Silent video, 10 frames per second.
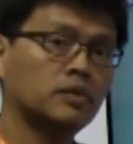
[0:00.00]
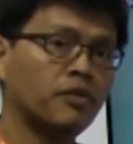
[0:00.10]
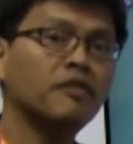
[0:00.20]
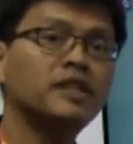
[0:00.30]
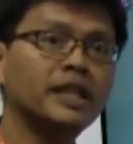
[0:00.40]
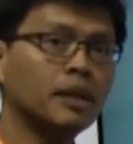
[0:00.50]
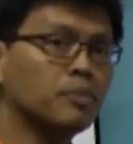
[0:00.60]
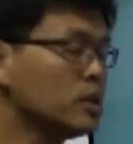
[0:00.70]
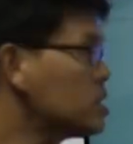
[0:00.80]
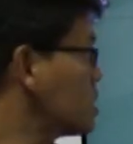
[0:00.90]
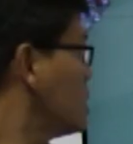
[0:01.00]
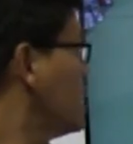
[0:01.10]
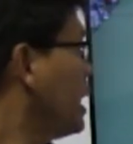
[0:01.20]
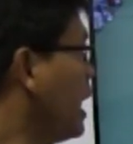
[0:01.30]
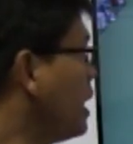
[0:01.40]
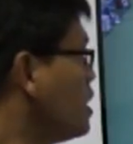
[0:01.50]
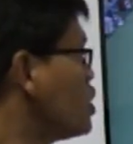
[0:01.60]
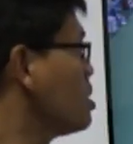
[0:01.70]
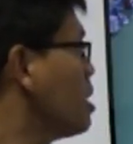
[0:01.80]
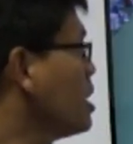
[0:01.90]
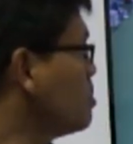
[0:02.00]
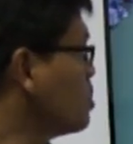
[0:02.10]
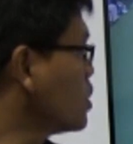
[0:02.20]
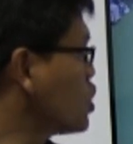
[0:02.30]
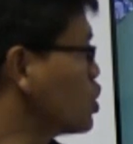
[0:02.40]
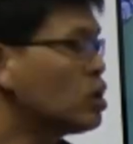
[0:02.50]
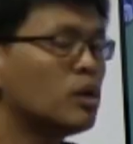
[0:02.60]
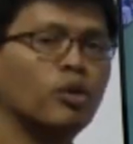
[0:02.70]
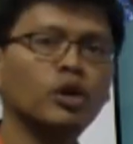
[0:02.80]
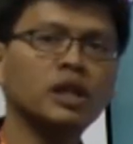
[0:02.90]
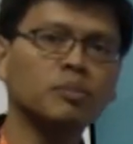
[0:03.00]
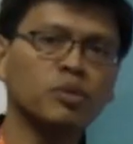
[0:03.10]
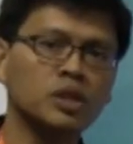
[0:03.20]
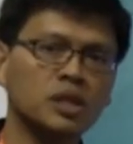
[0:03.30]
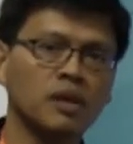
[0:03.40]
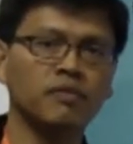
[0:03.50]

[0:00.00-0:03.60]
15 inputs, 8 HDMI inputs, 2 component inputs,